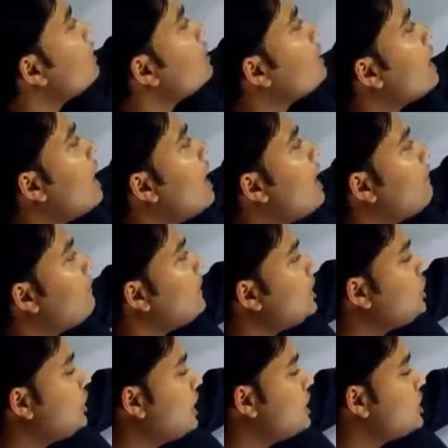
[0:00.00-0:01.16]
the
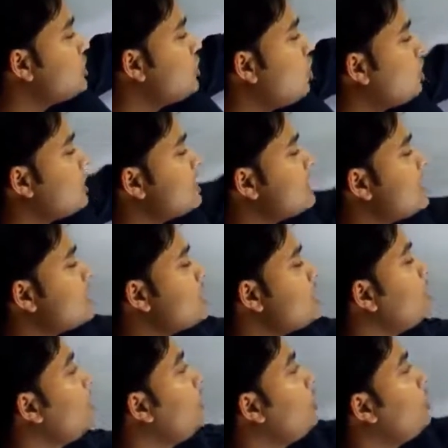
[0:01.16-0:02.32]
efficiency or the
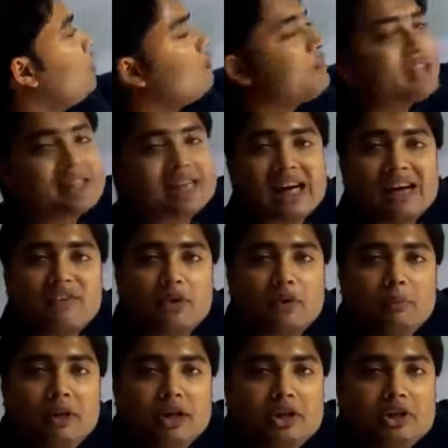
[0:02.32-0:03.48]
sensitivity of this
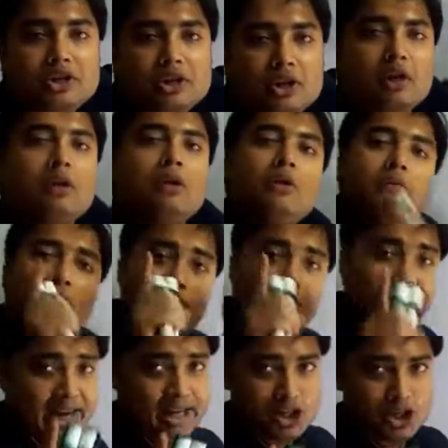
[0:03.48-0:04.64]
galvanometer
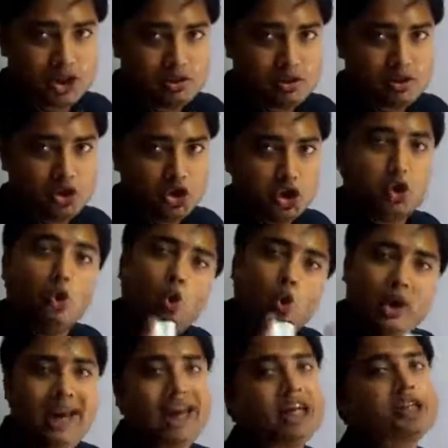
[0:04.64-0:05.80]
fixed to
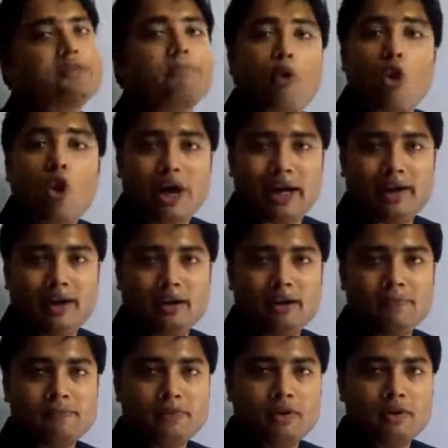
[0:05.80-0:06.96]
its point
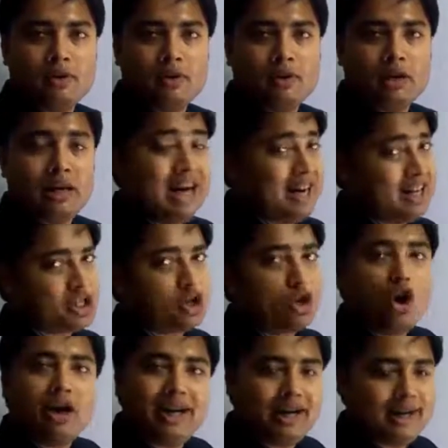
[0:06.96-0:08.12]
Let us
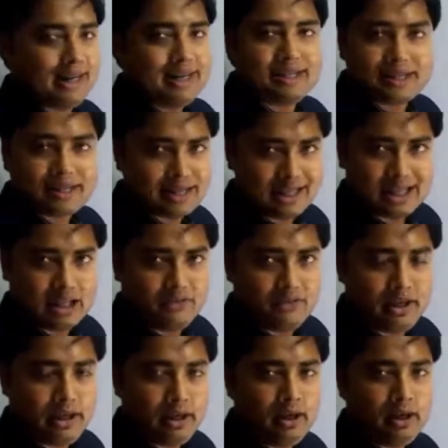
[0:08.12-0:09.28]
not decrease the
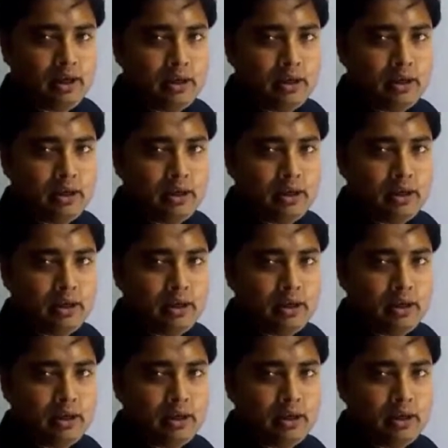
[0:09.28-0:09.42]
sensitivity,